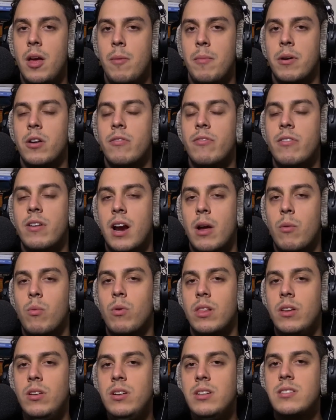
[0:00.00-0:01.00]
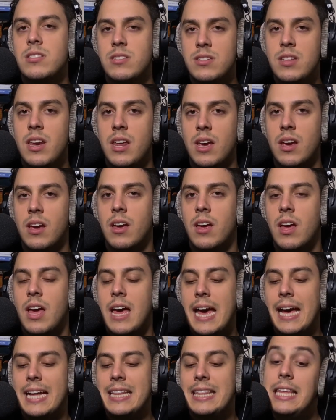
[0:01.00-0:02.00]
my girlfriend and I were literally sitting
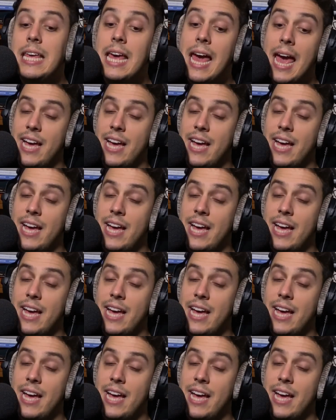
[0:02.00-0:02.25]
at the